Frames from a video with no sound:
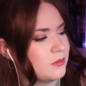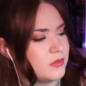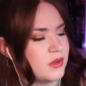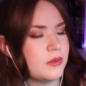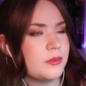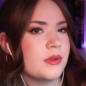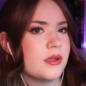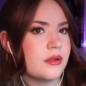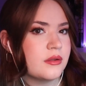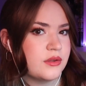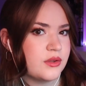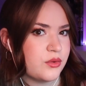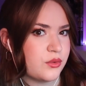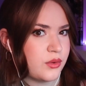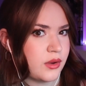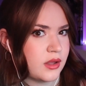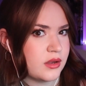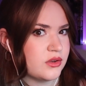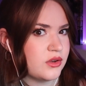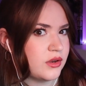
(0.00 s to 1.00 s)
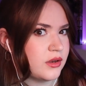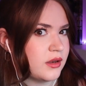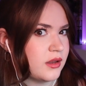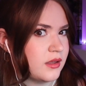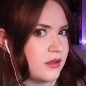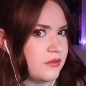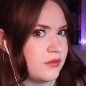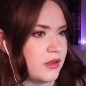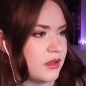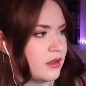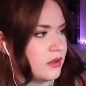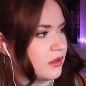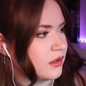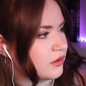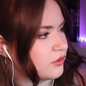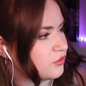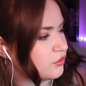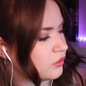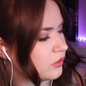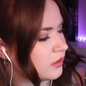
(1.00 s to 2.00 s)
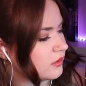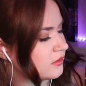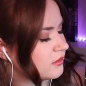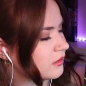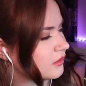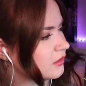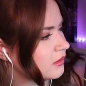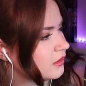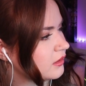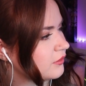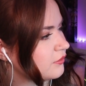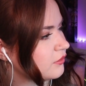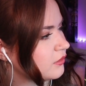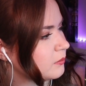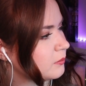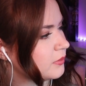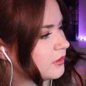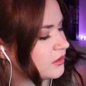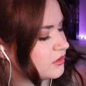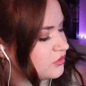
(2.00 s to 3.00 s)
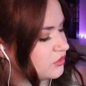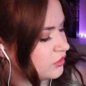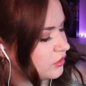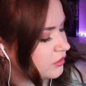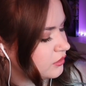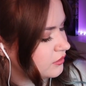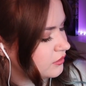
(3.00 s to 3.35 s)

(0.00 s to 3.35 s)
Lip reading: Maybe I'll do an IGTV, like tracing the different pictures.